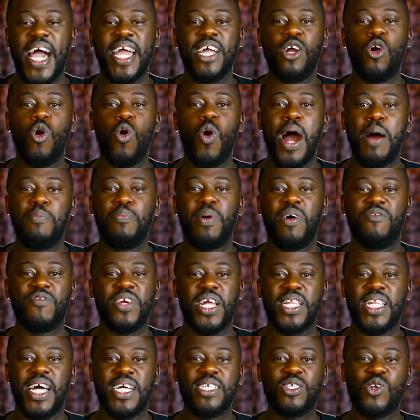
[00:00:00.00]
I go up
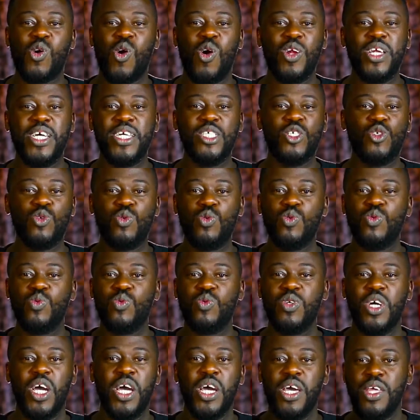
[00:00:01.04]
after that calling
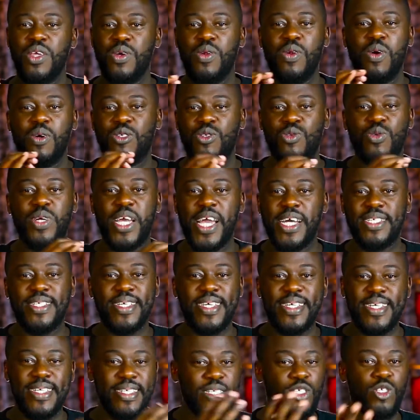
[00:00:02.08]
to, you know, to get
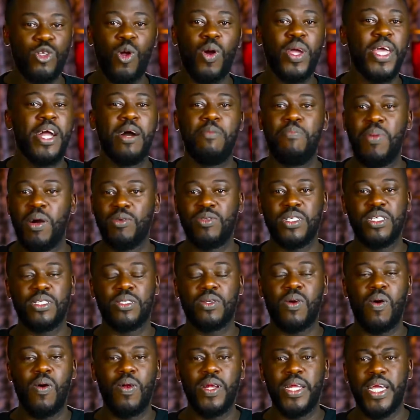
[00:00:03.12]
in. He's talking about his
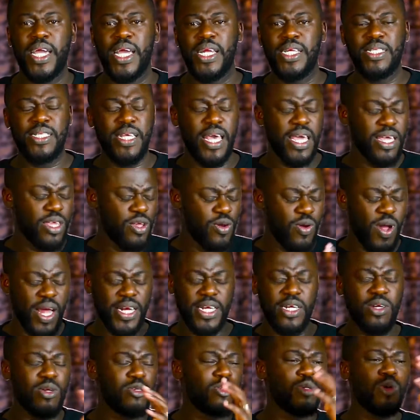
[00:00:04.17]
calling and he's saying, you know, I
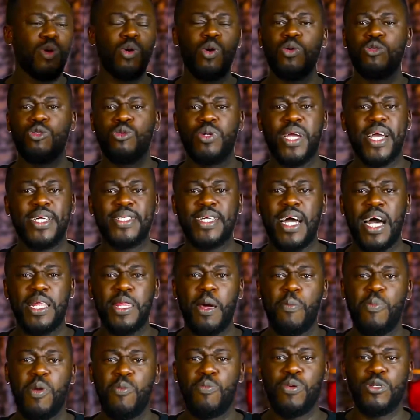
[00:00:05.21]
did not go to get
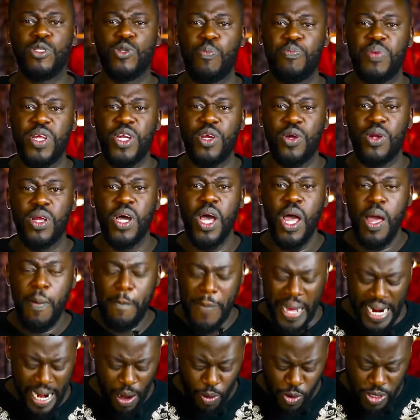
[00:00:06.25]
other people's opinion,
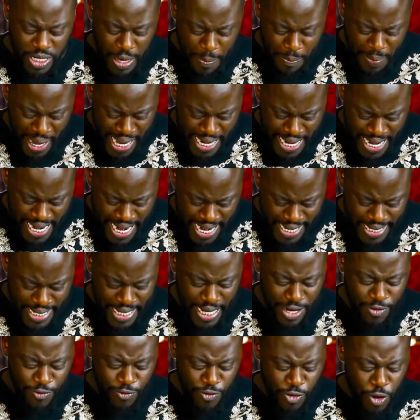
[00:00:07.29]
but I was
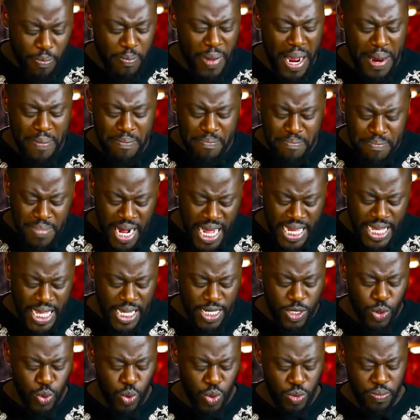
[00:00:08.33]
separated from my
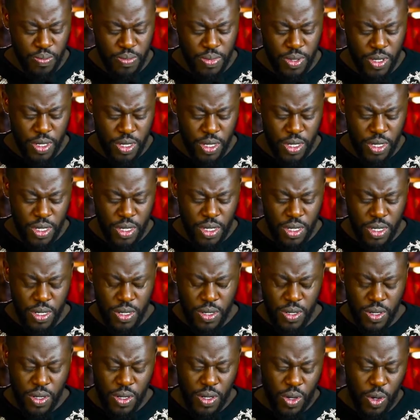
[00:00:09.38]
mother's womb.
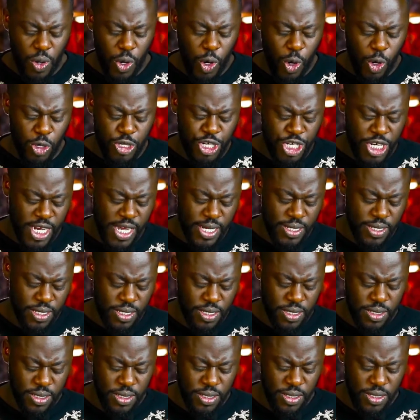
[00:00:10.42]

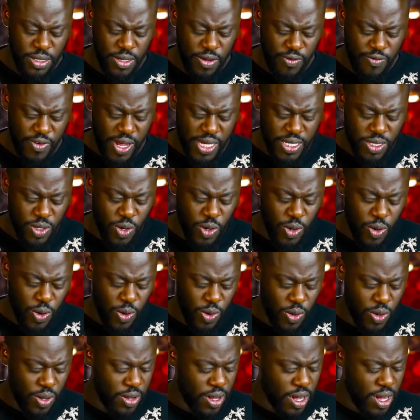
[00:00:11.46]
Colossians, first uh,
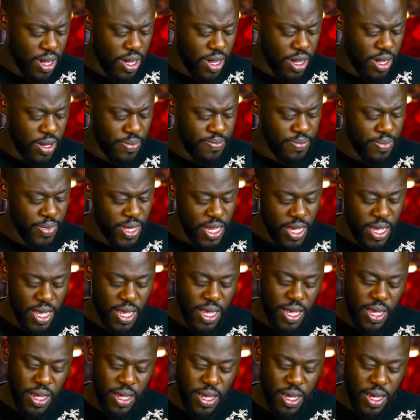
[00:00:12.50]
uh,
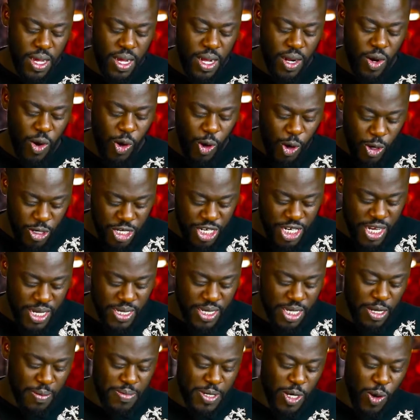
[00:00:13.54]

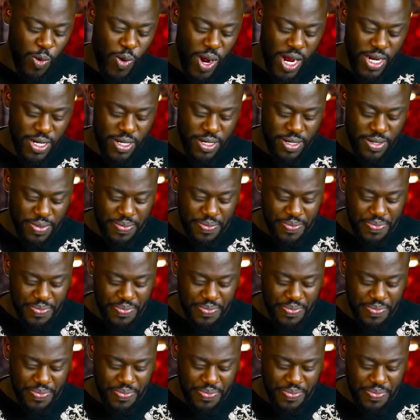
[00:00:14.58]
Colossians chapter 1.